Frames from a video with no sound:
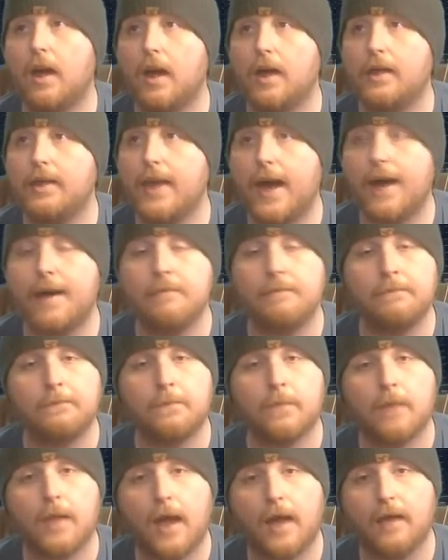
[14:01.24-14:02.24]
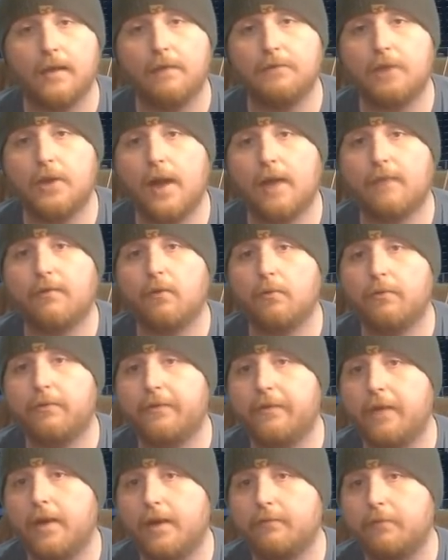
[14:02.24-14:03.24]
yeah, I love you guys. I will see
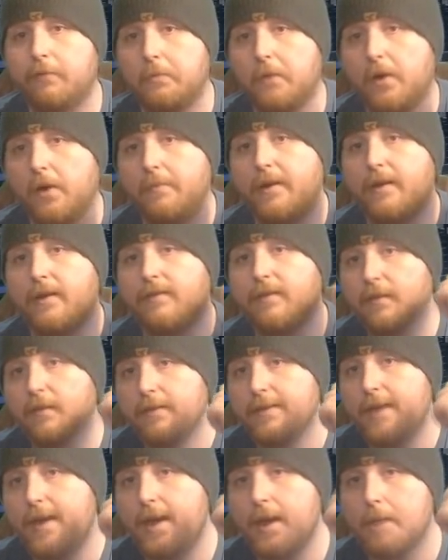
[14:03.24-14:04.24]
you guys tomorrow. But until then,